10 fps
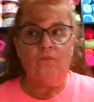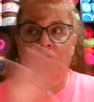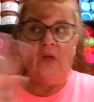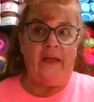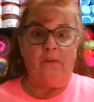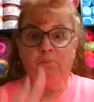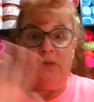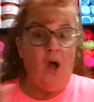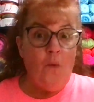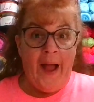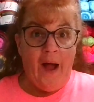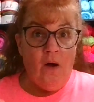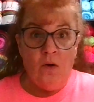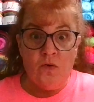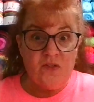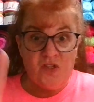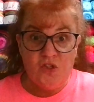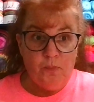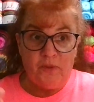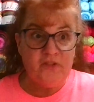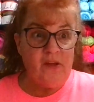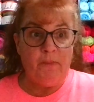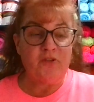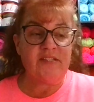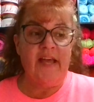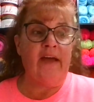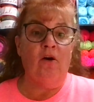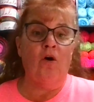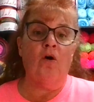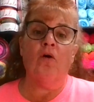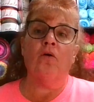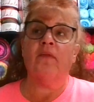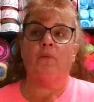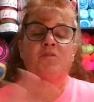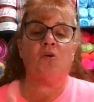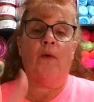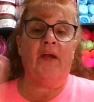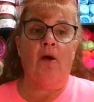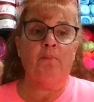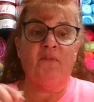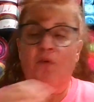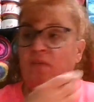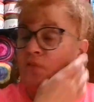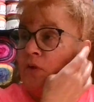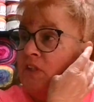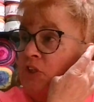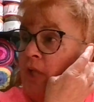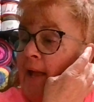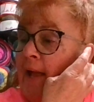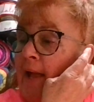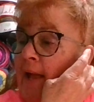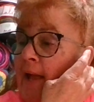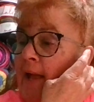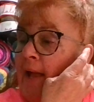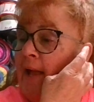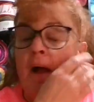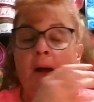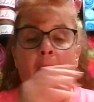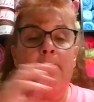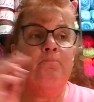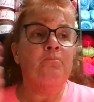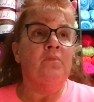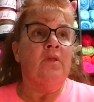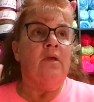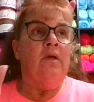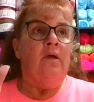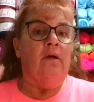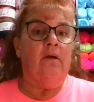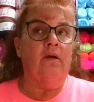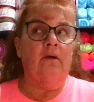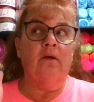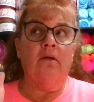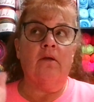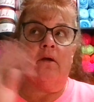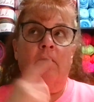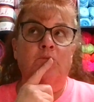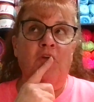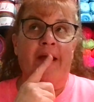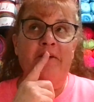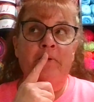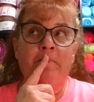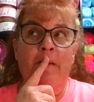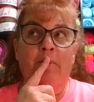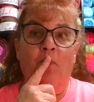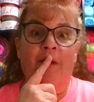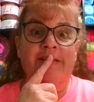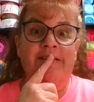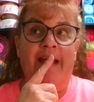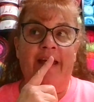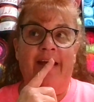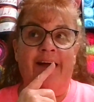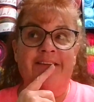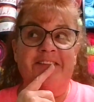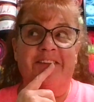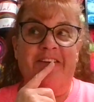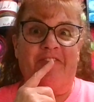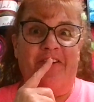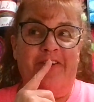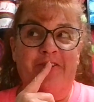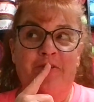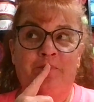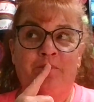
like blowout super summer sale that was going on before the 4th of July. Um, I'm trying to remember what day it got delivered.